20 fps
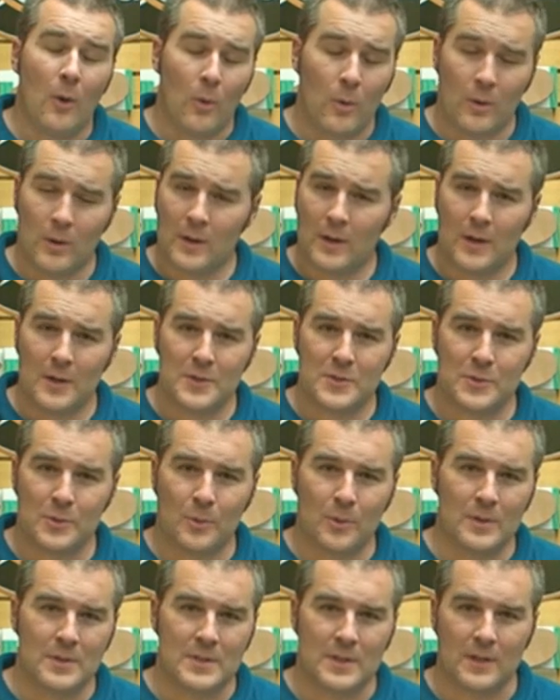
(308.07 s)
or in our
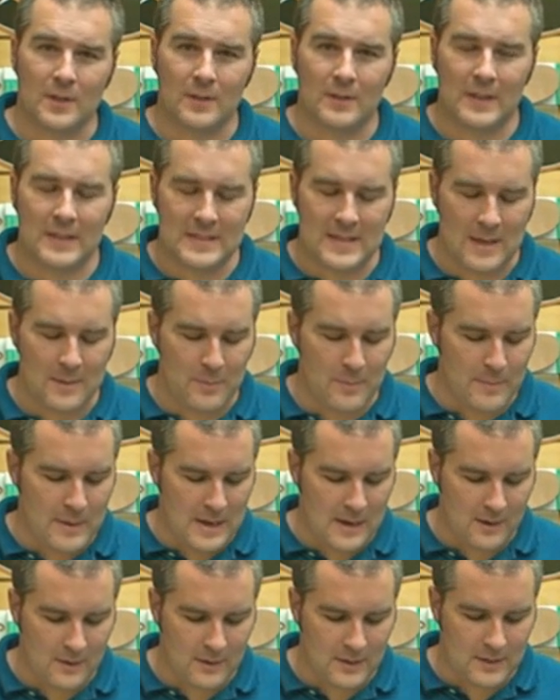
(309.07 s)
stores here in the Tampa
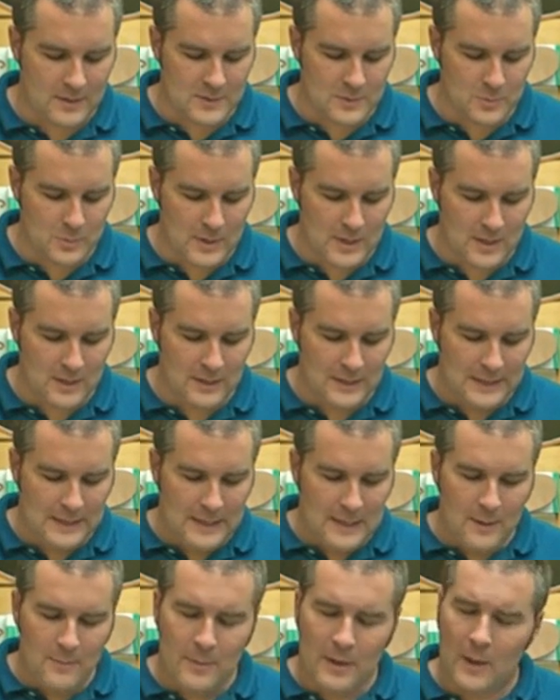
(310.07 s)
Bay area as well.
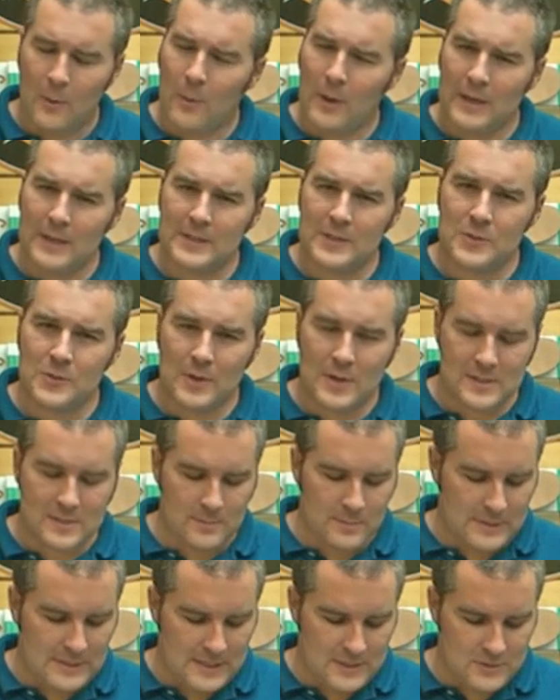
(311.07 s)
But I wanted to draw
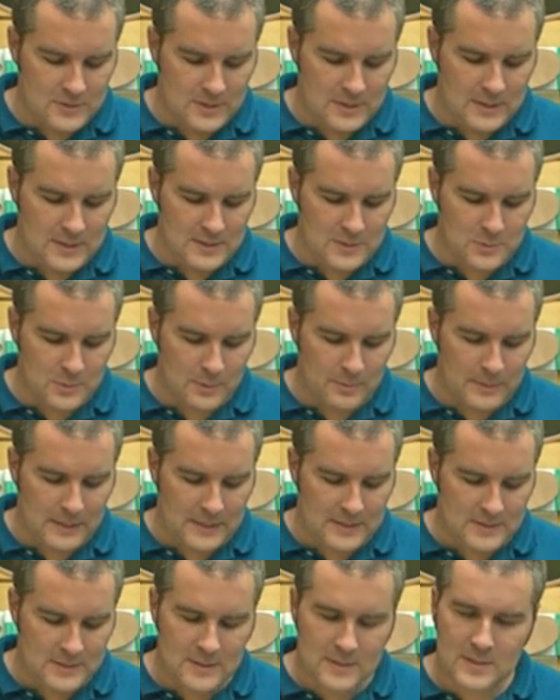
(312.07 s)
some attention to this one
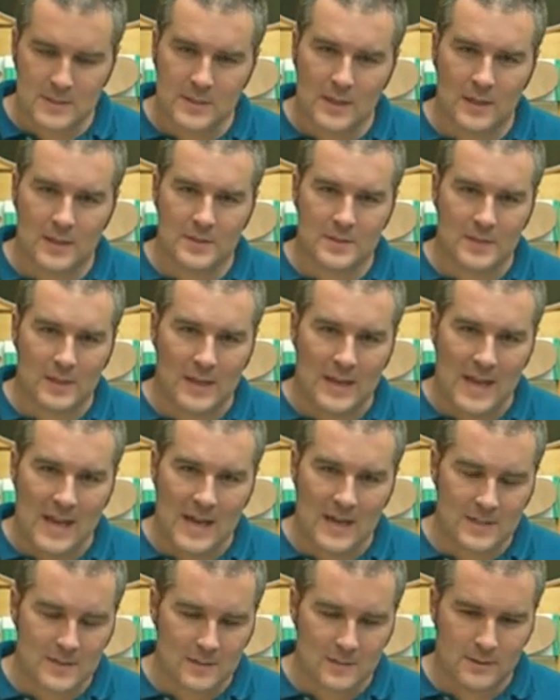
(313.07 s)
because this does an
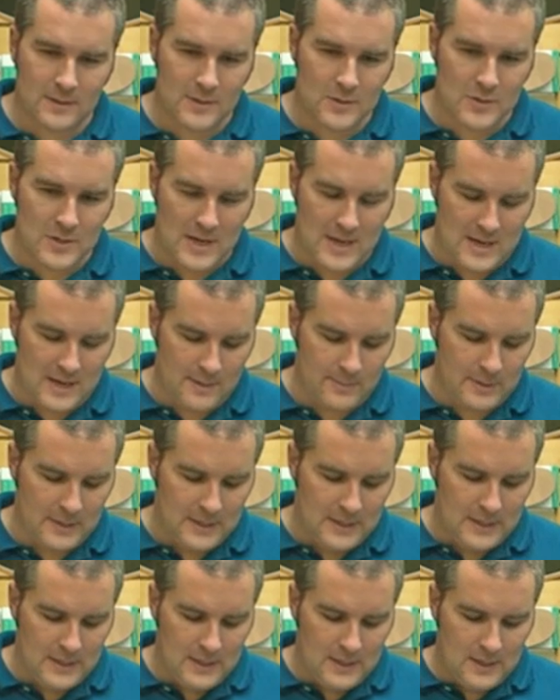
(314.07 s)
excellent job
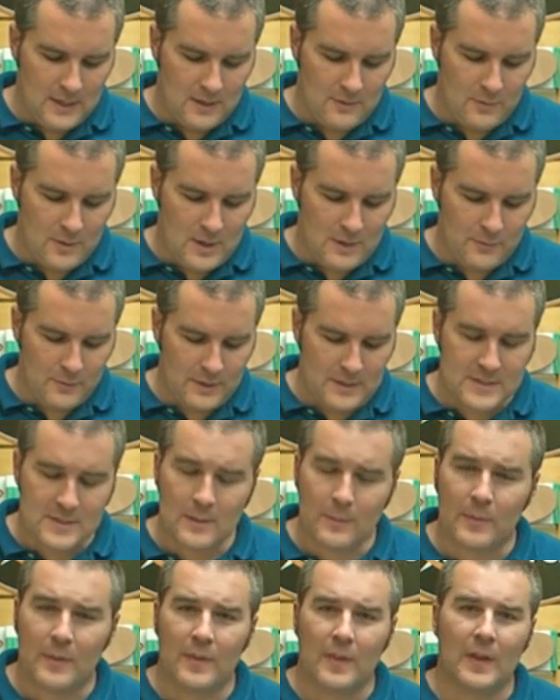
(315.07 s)
of offering
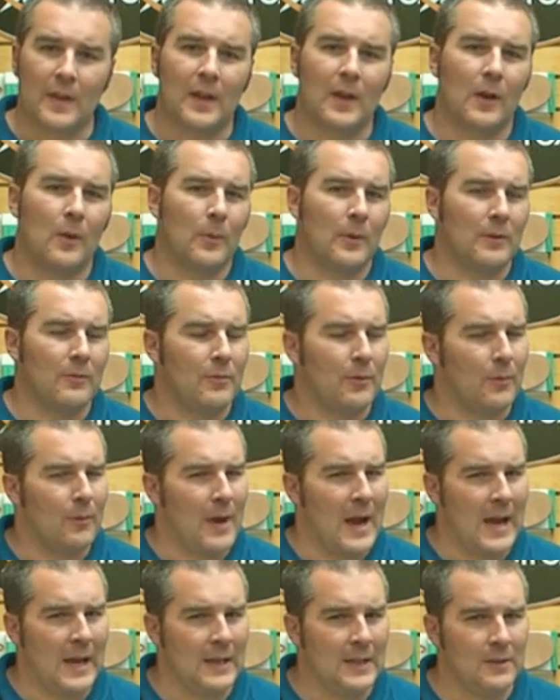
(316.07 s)
something that can go in a
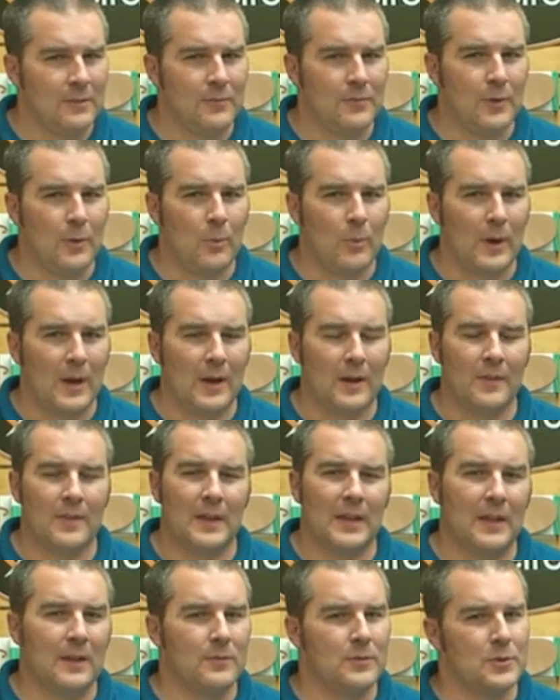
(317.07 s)
variety of footwear
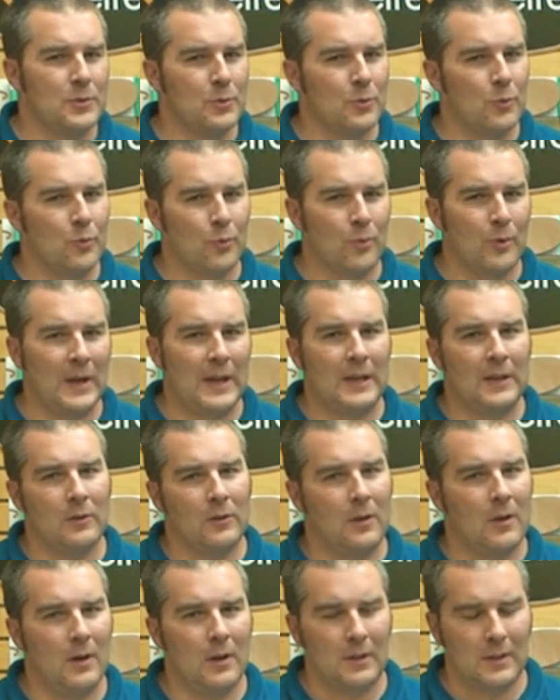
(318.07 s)
that gives you great
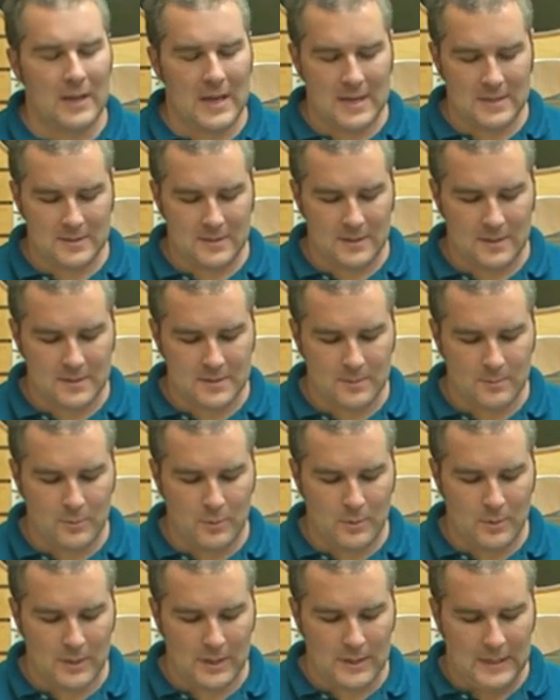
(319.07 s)
long-lasting
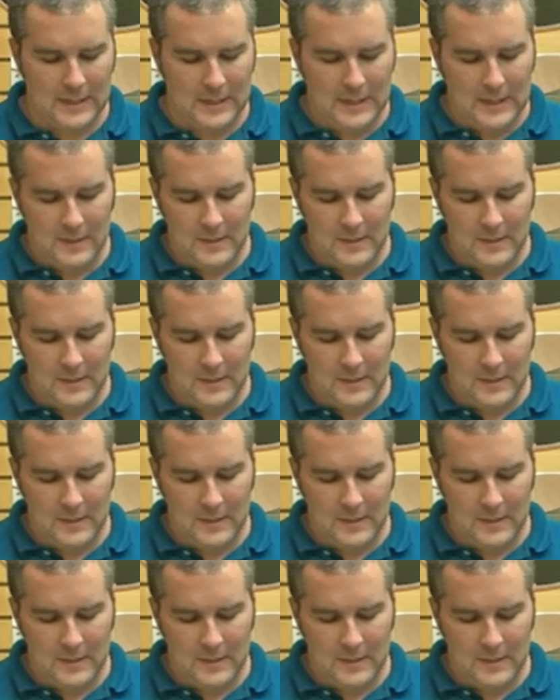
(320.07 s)
support.